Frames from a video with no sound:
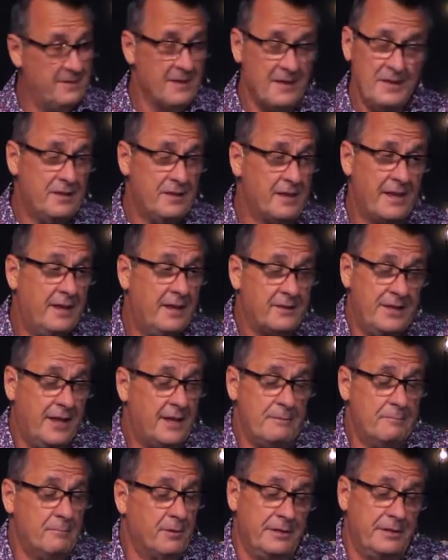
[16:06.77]
they
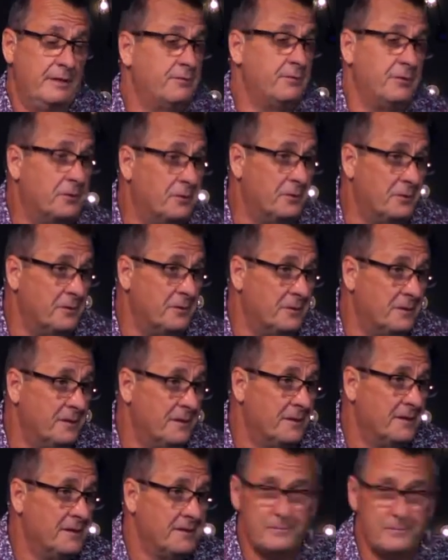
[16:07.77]
didn't believe you.
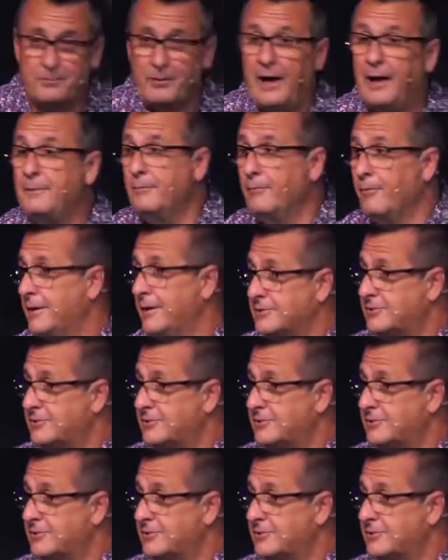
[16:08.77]
The problem was